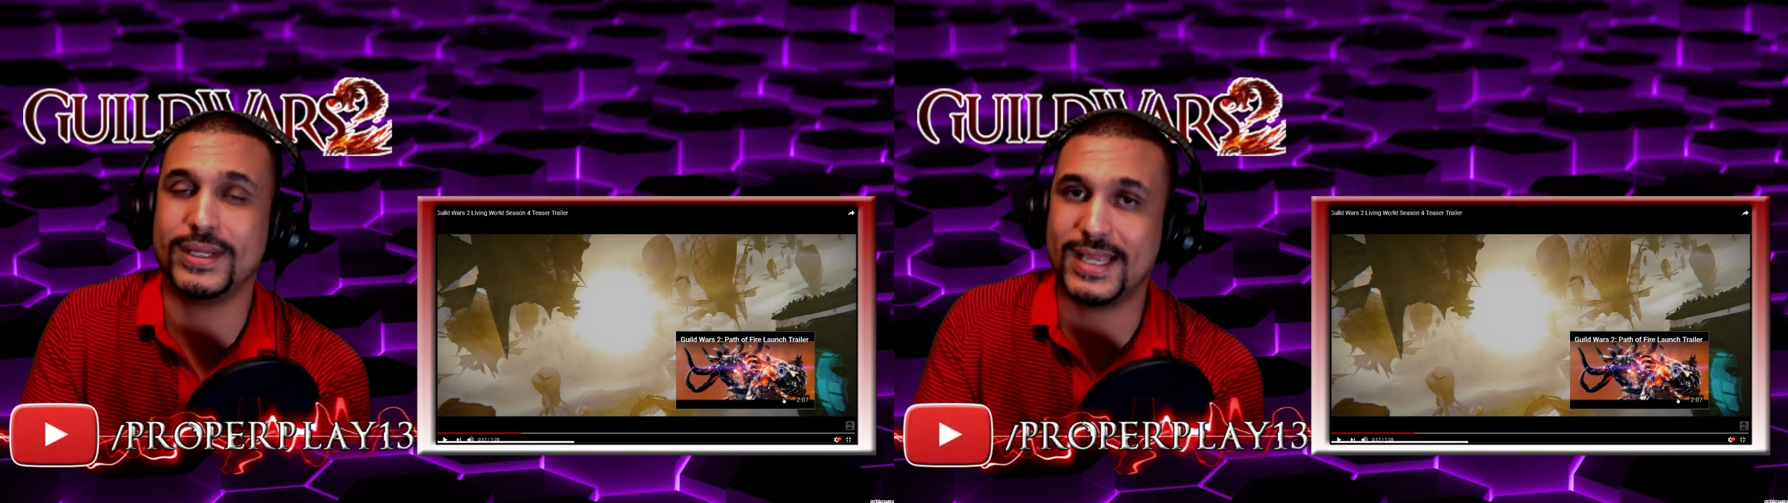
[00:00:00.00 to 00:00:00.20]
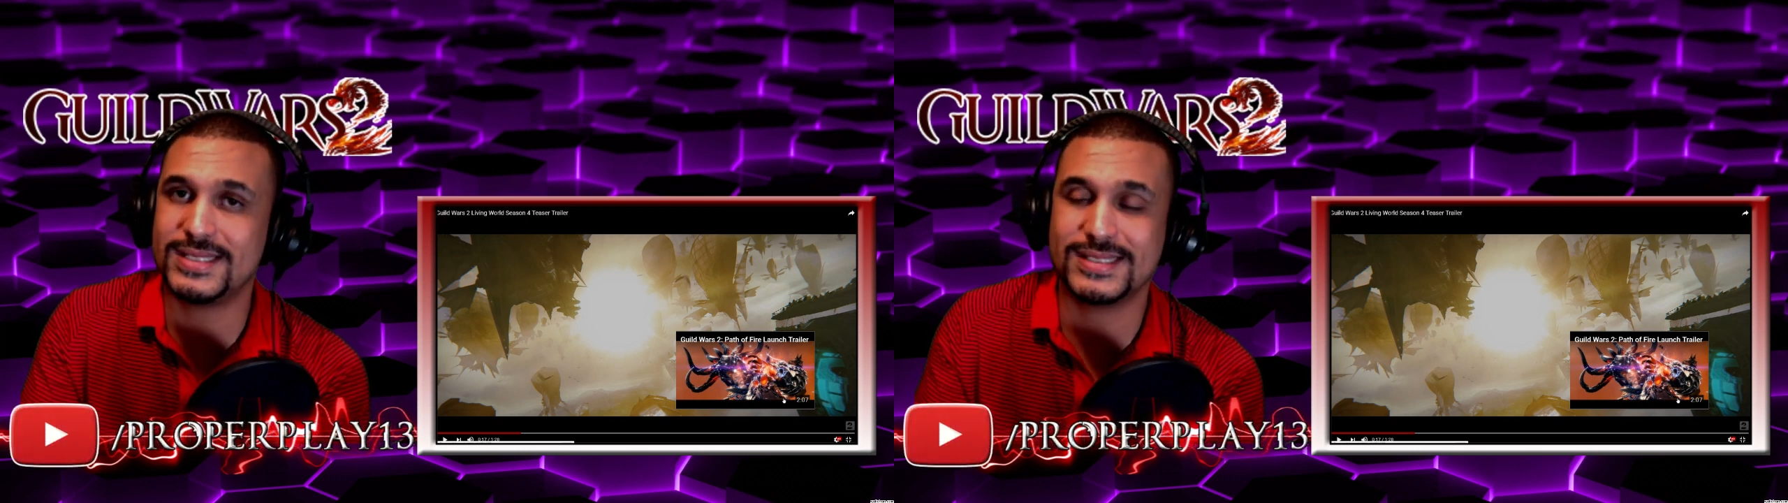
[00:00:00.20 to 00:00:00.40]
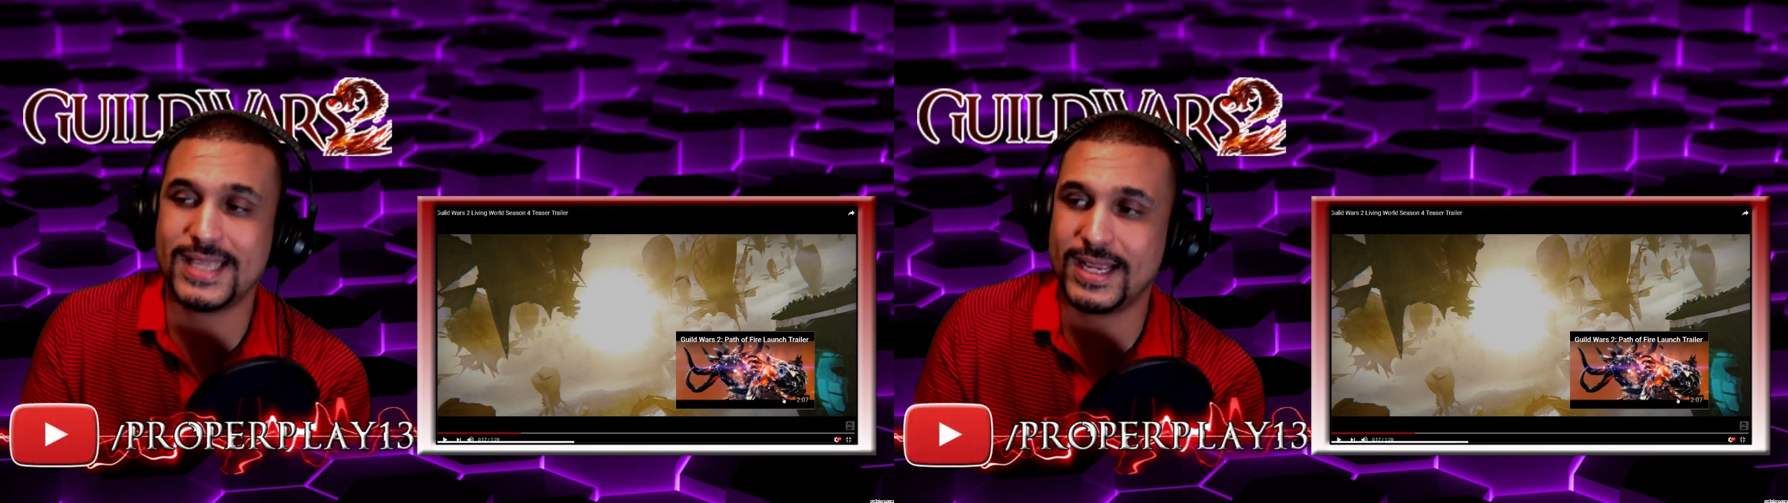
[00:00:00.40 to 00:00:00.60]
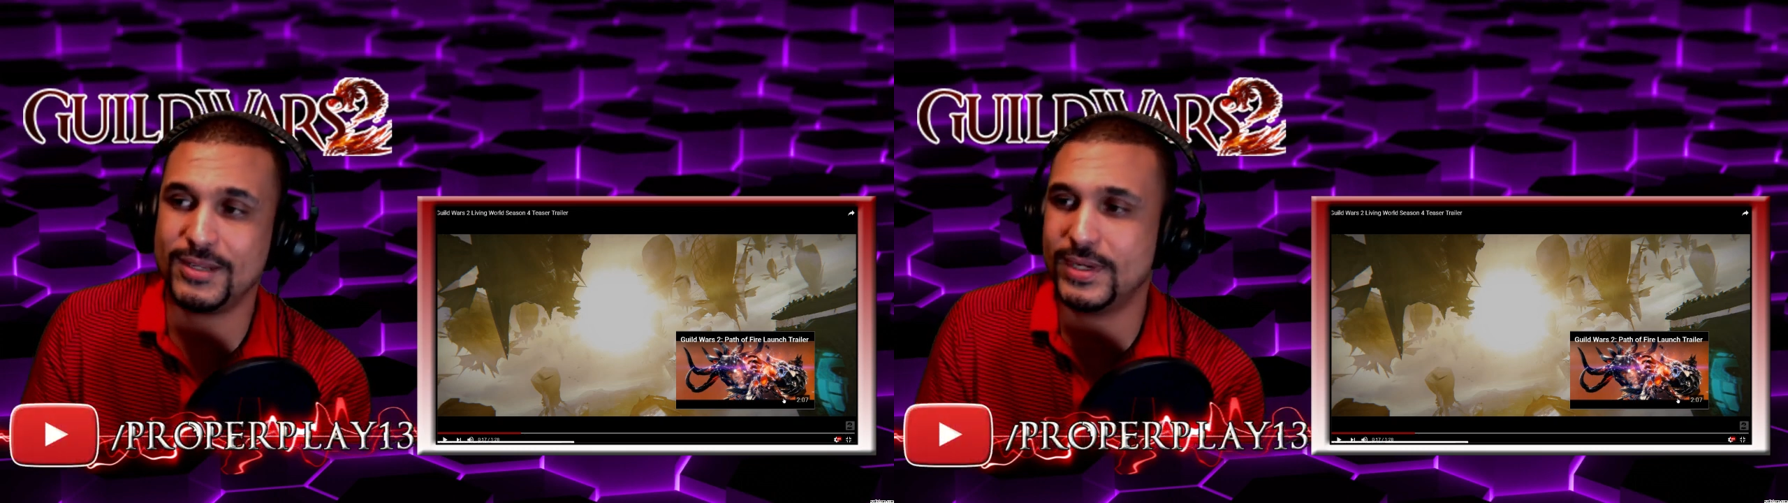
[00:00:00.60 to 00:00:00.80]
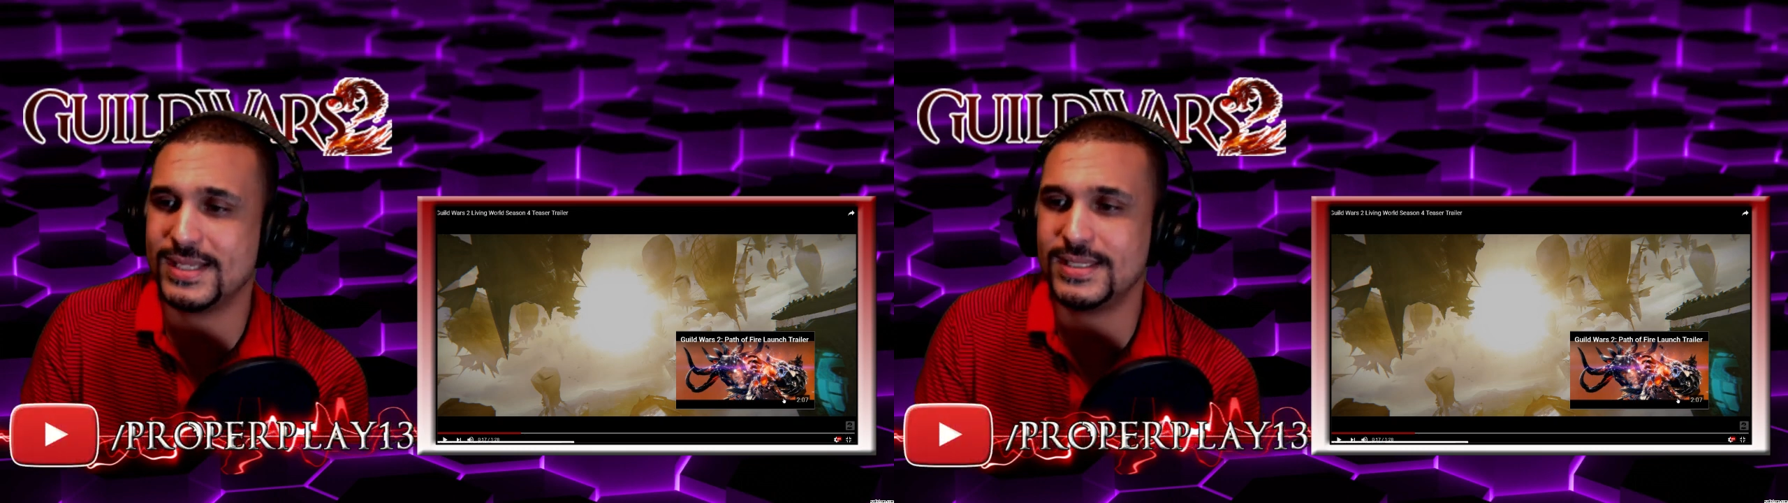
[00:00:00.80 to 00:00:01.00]
and that's
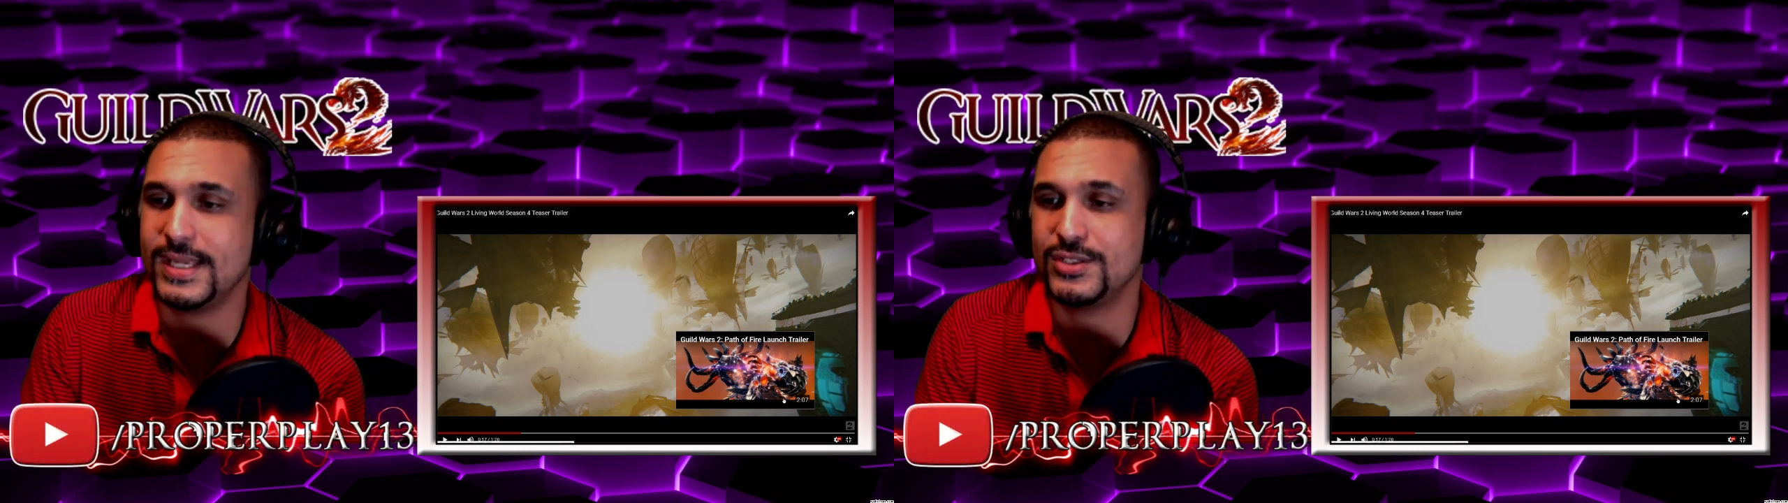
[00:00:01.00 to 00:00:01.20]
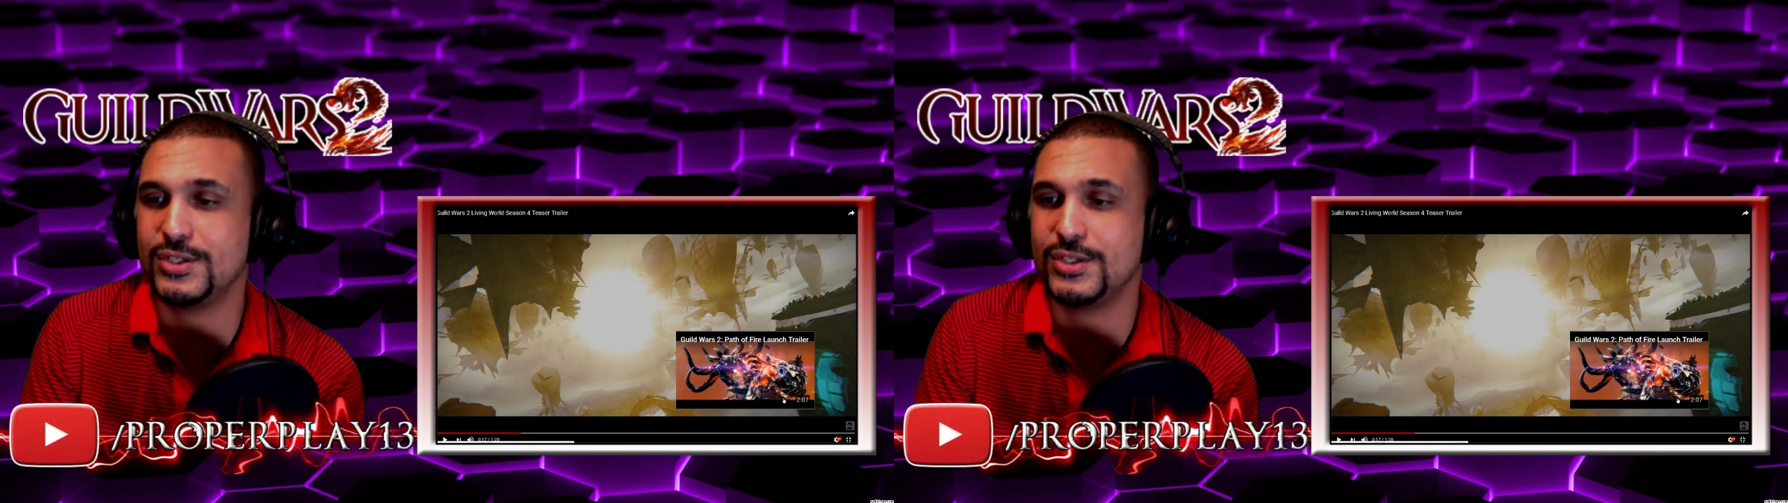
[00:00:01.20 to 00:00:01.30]
exactly what I said.